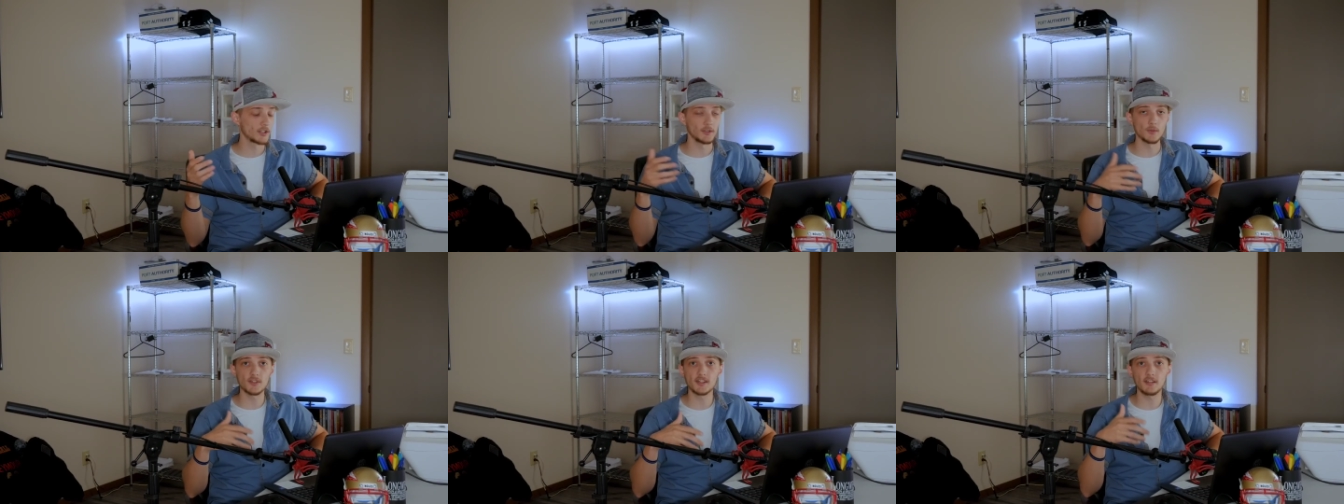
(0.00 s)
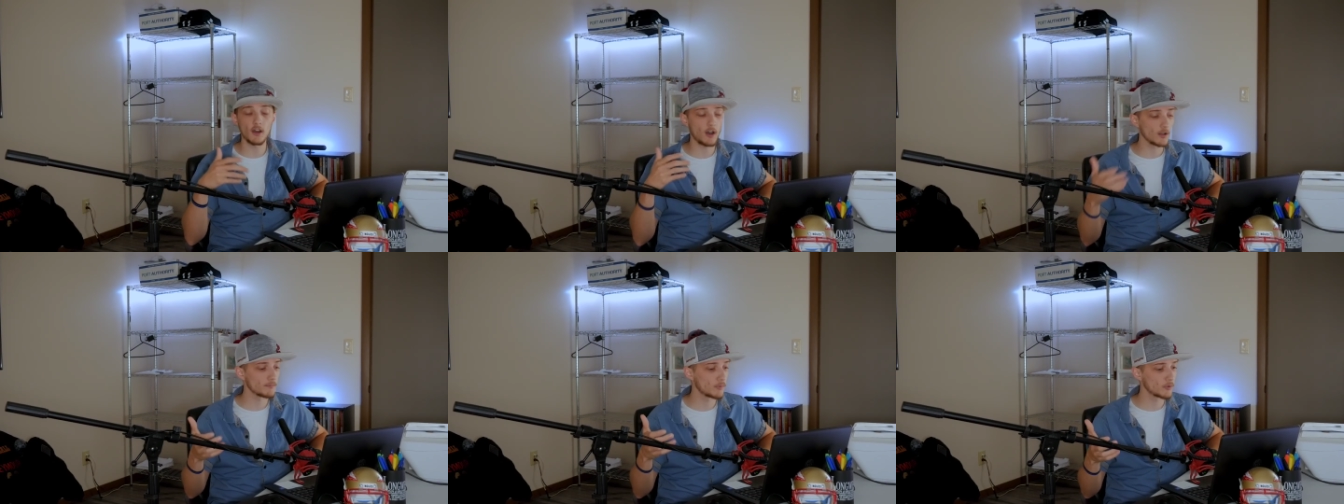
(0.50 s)
Use the
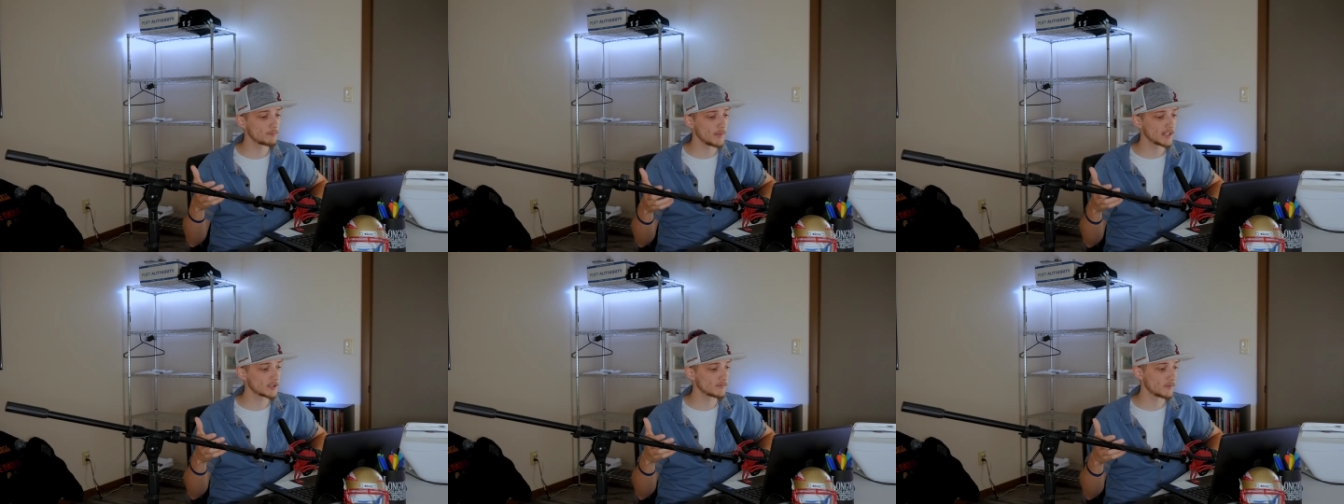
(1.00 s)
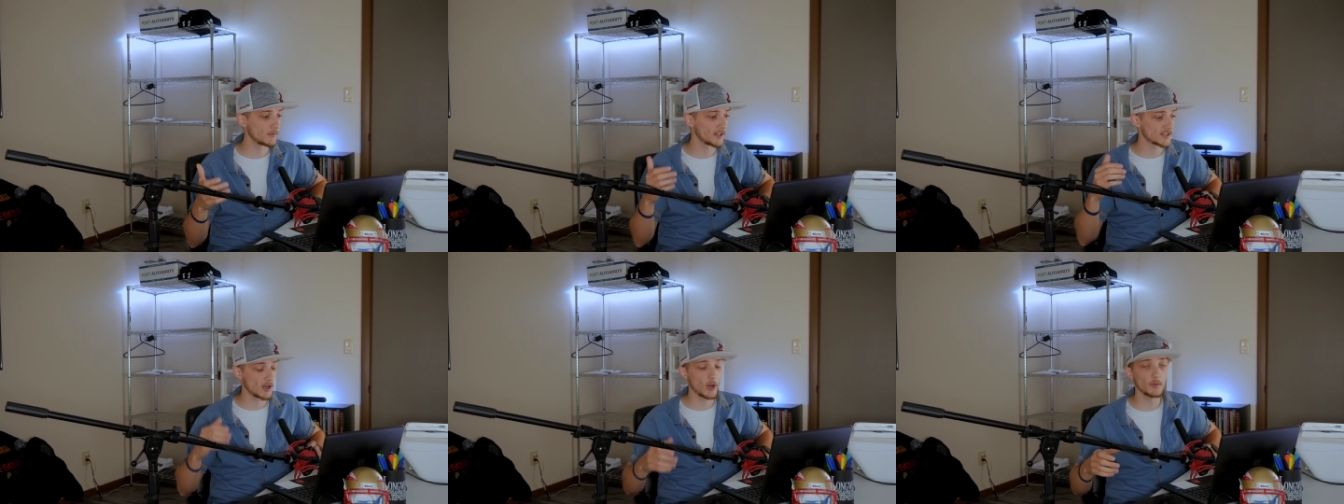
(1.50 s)
onboard microphone
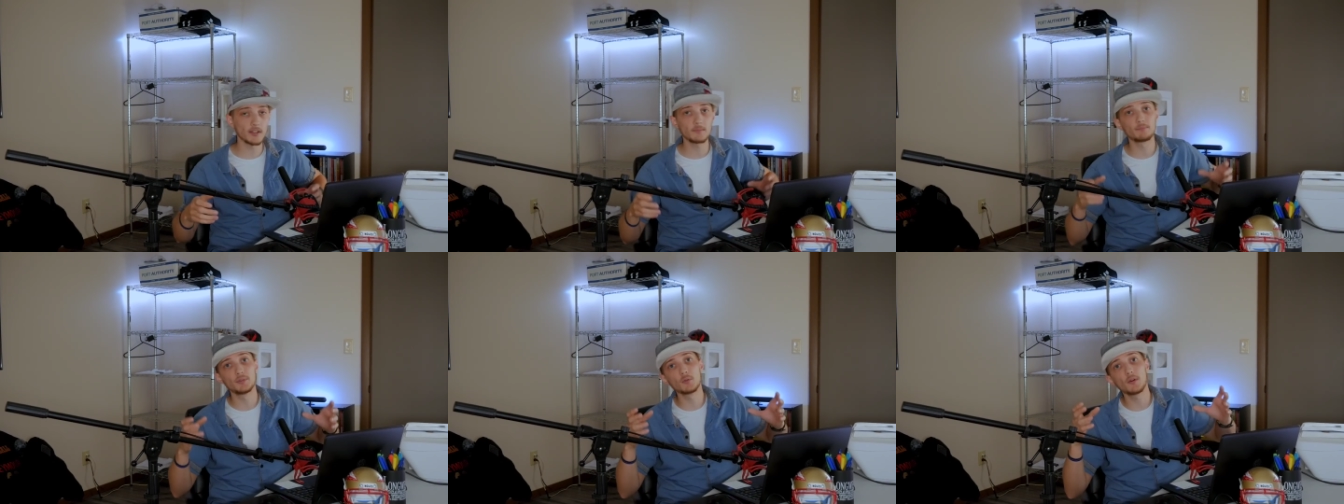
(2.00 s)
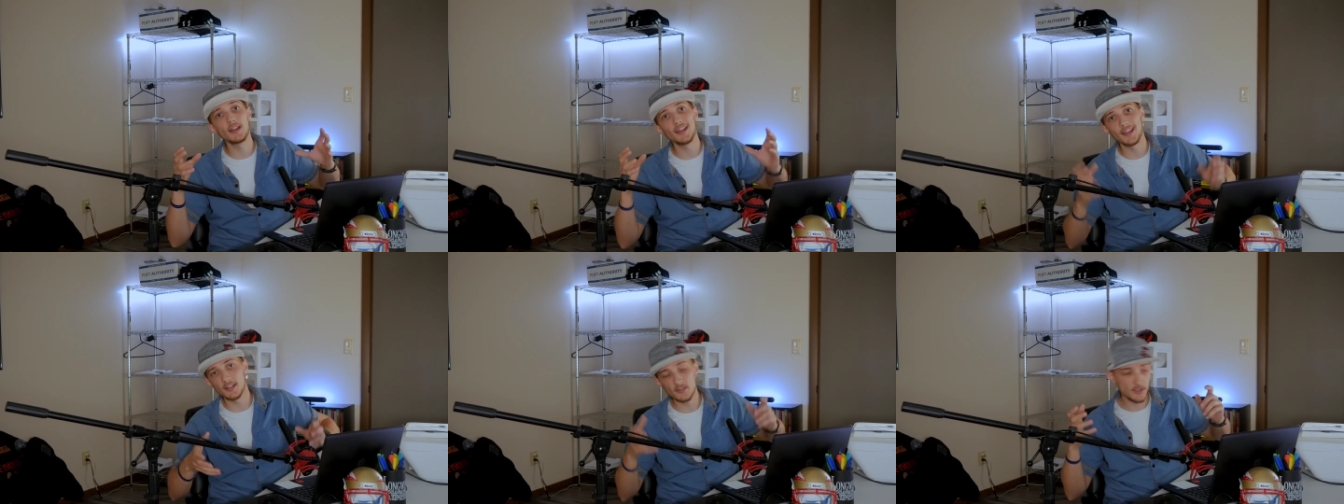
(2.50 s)
that's already built
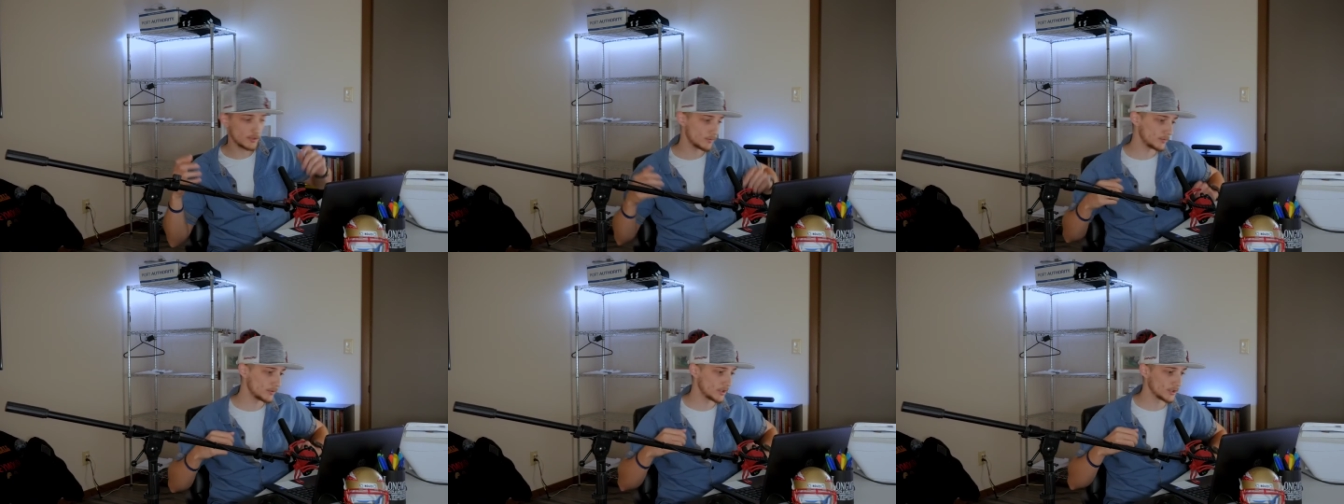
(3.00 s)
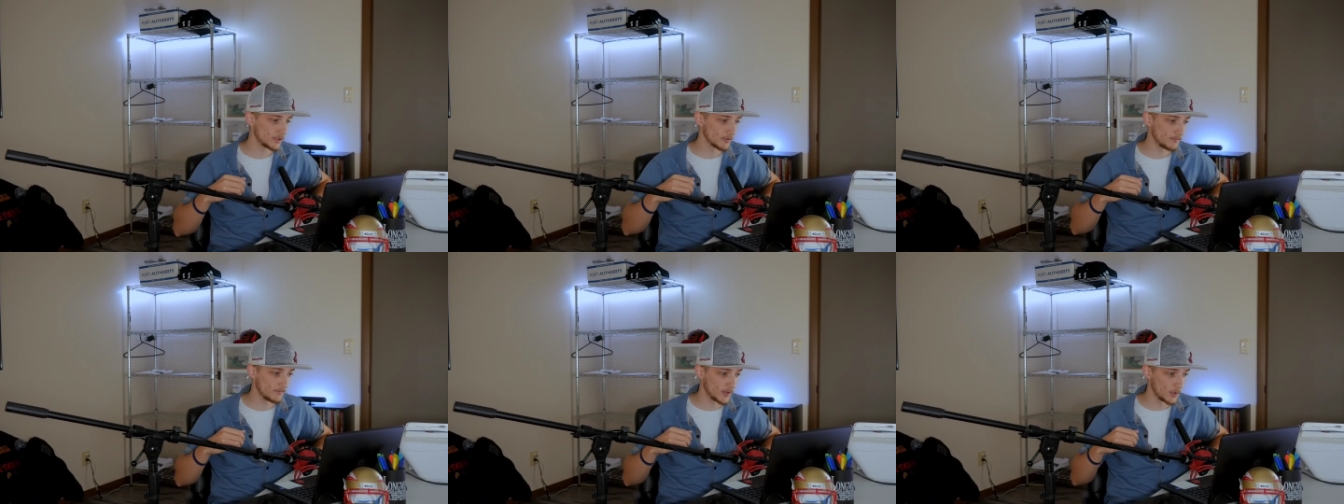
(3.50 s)
into
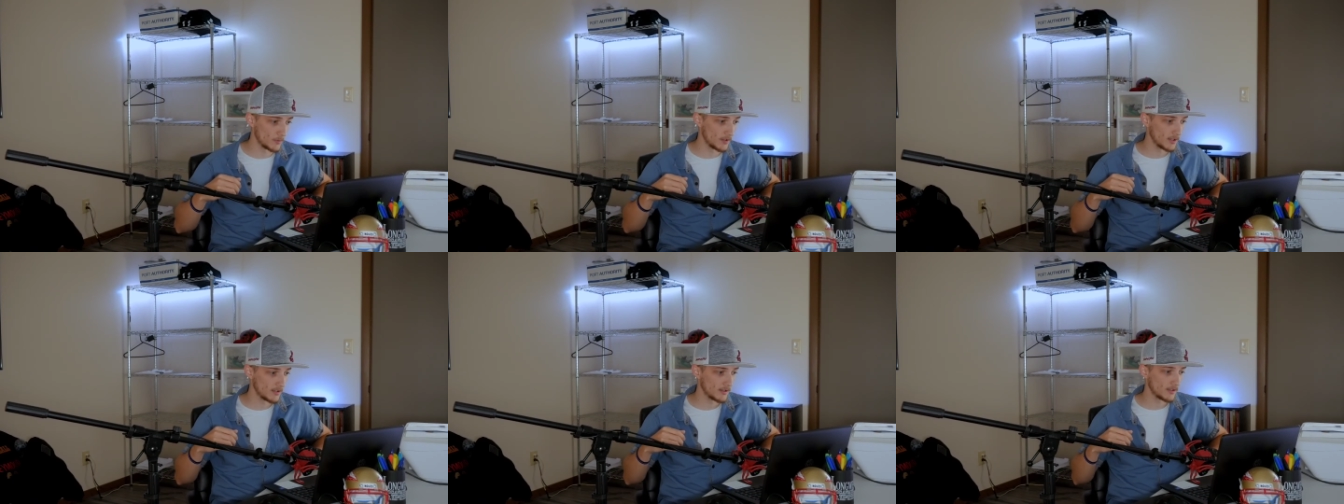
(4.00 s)
your phone.